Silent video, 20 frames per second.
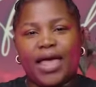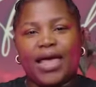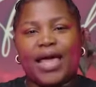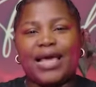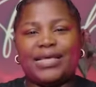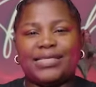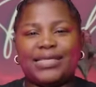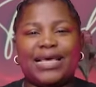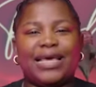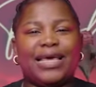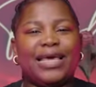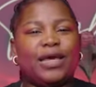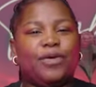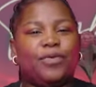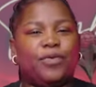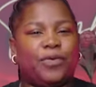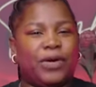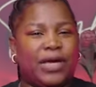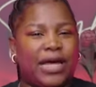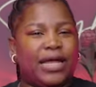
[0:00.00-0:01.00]
Guys, i
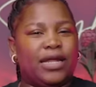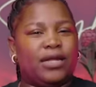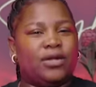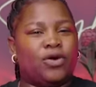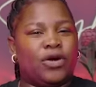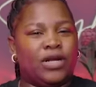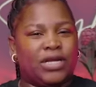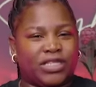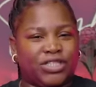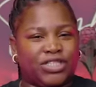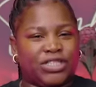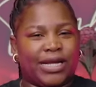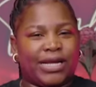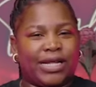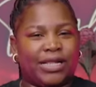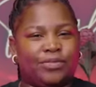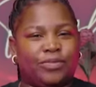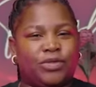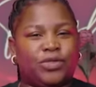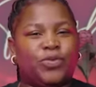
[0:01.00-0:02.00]
we are an honest
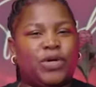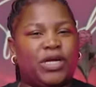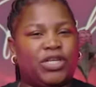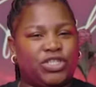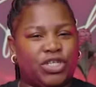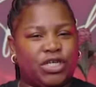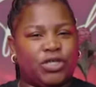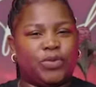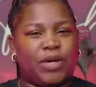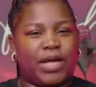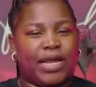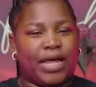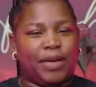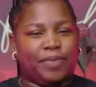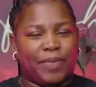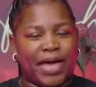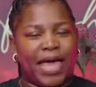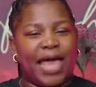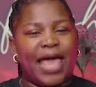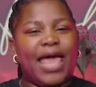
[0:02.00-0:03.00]
channel, most we are chilled, we are
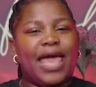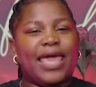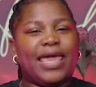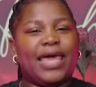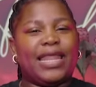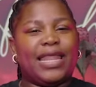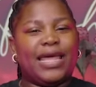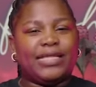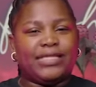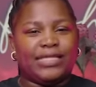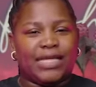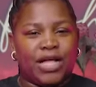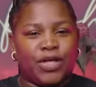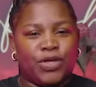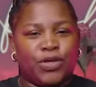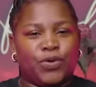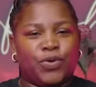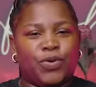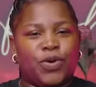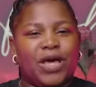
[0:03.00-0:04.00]
laid back. Can I
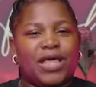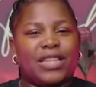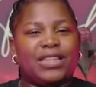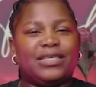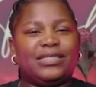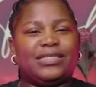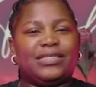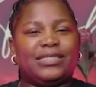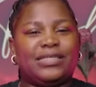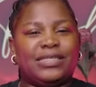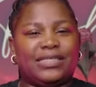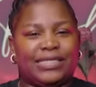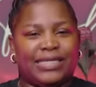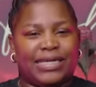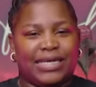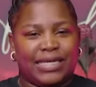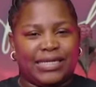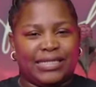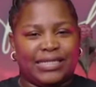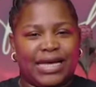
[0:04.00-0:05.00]
tell you, this is the
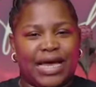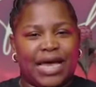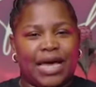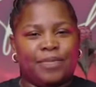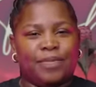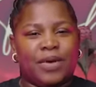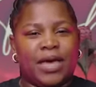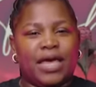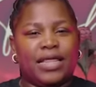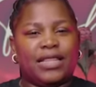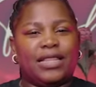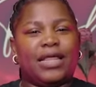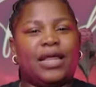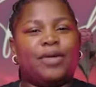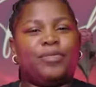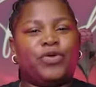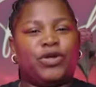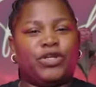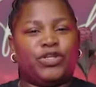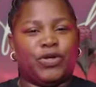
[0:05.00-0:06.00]
second time that
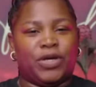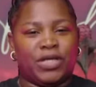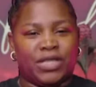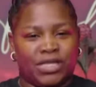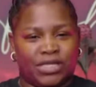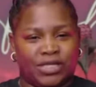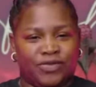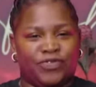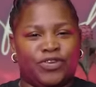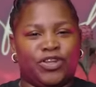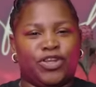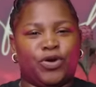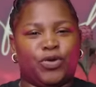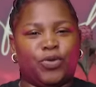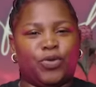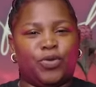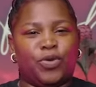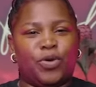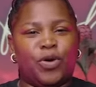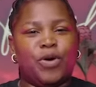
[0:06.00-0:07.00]
I'm redoing this
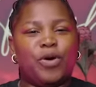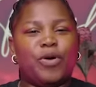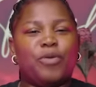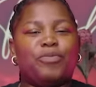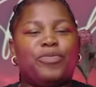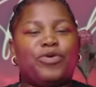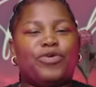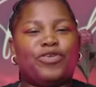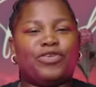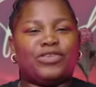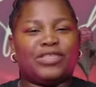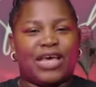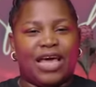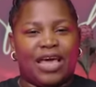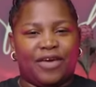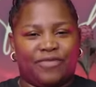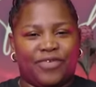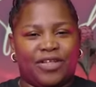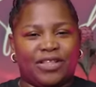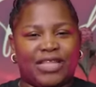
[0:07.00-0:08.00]
video because
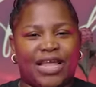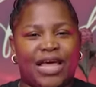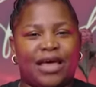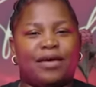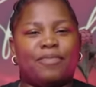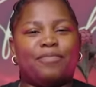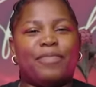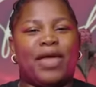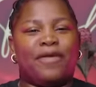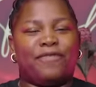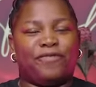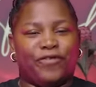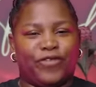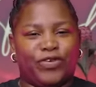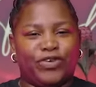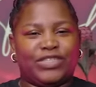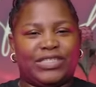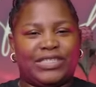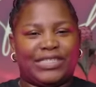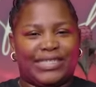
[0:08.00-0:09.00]
I felt like my
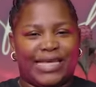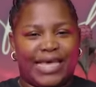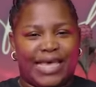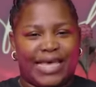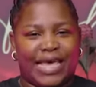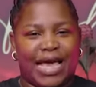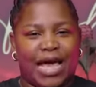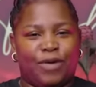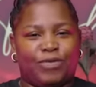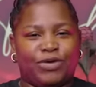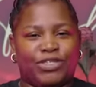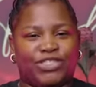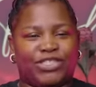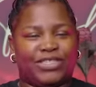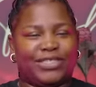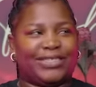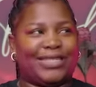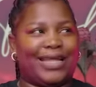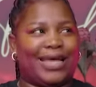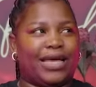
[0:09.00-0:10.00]
first take, I was
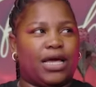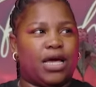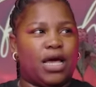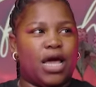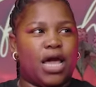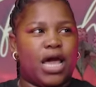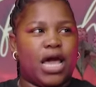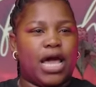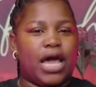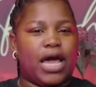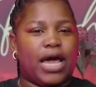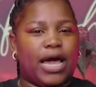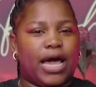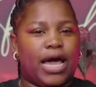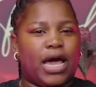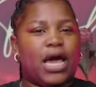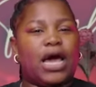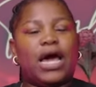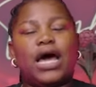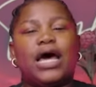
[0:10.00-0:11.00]
just like
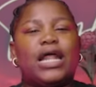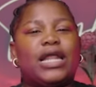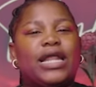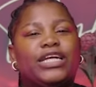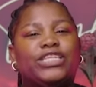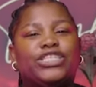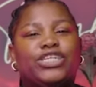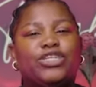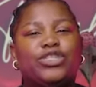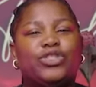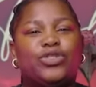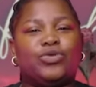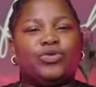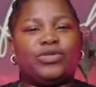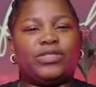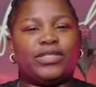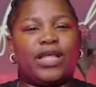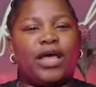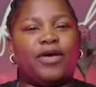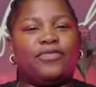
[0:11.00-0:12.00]
rushing through
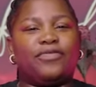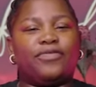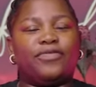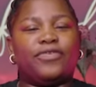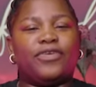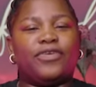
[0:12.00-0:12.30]
stuff.